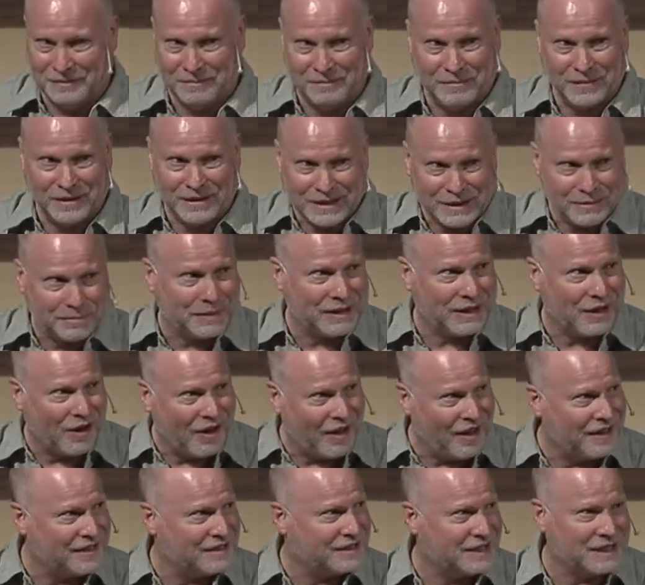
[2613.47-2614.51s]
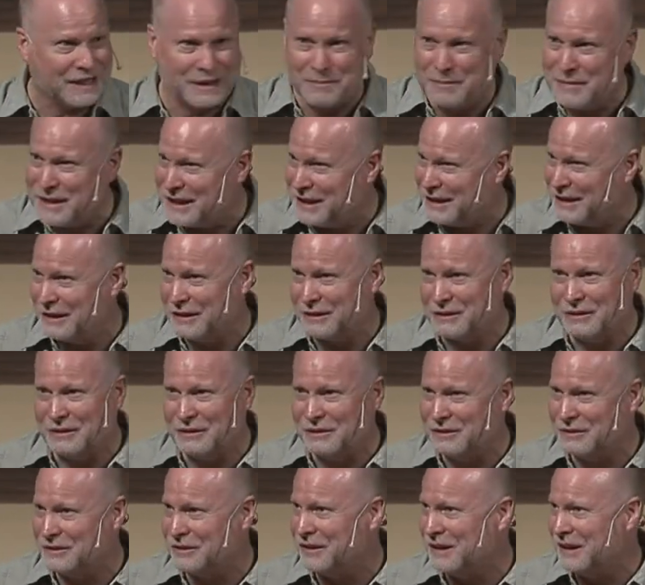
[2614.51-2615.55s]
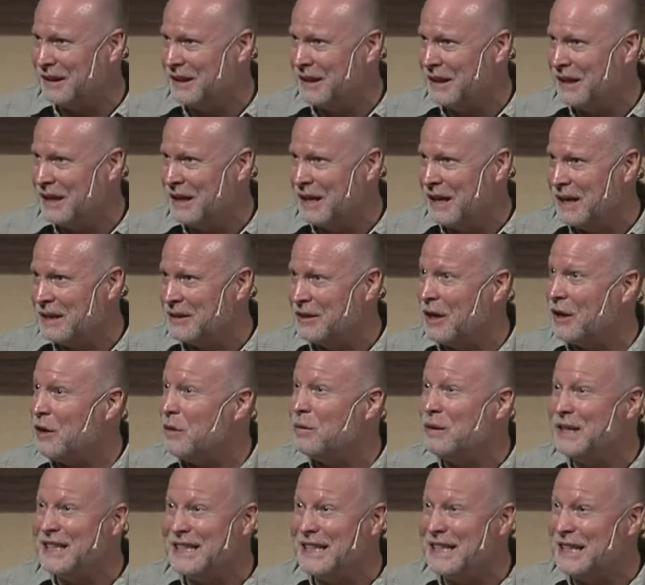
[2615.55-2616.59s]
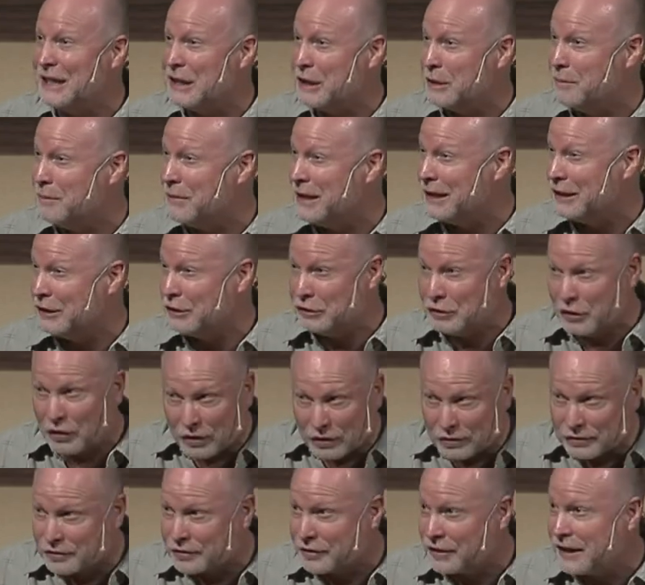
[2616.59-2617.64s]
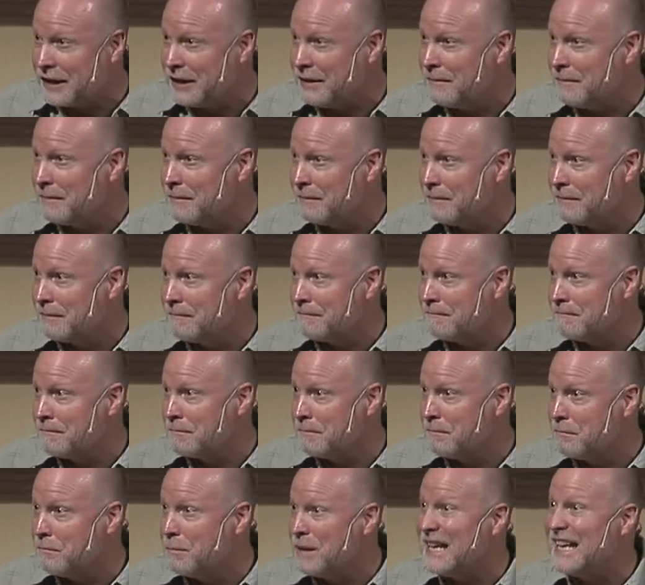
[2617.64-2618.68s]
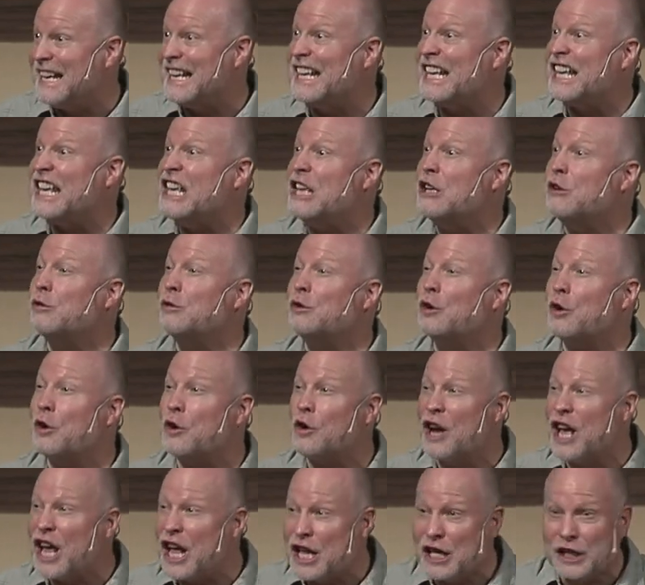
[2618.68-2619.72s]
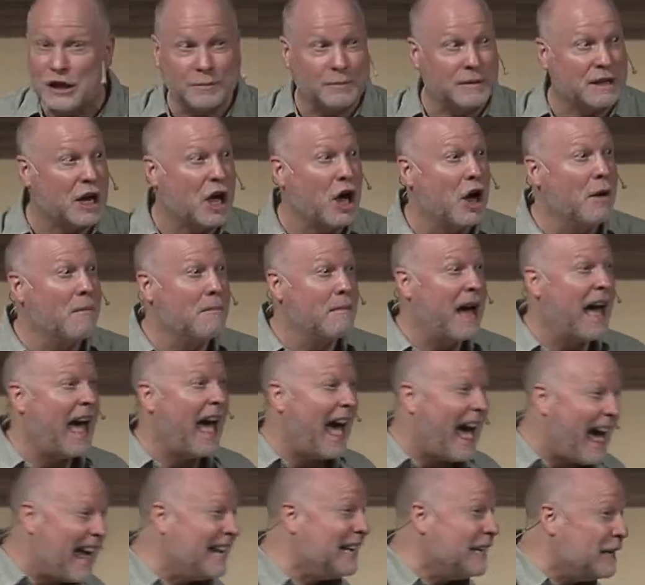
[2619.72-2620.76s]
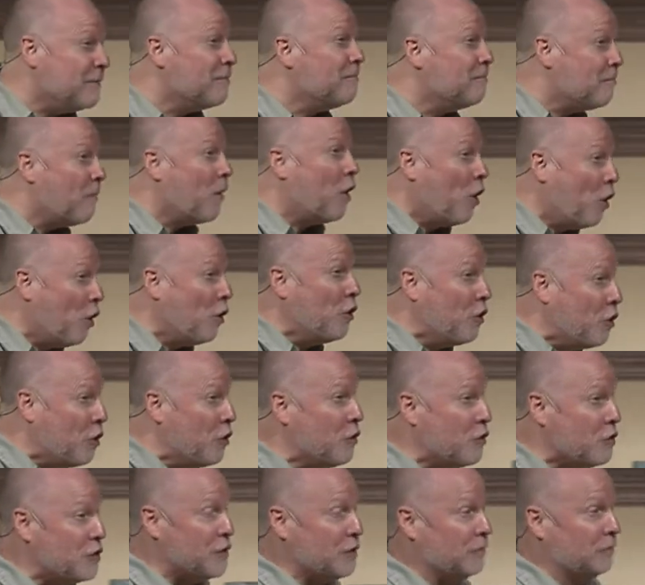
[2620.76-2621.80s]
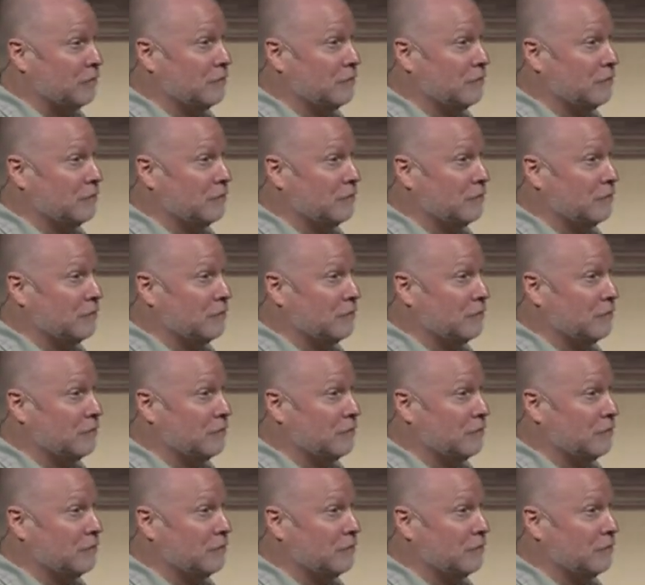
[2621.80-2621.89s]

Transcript: But let's be honest, he committed adultery. Not only did he commit adultery, but he killed her husband, had him murdered.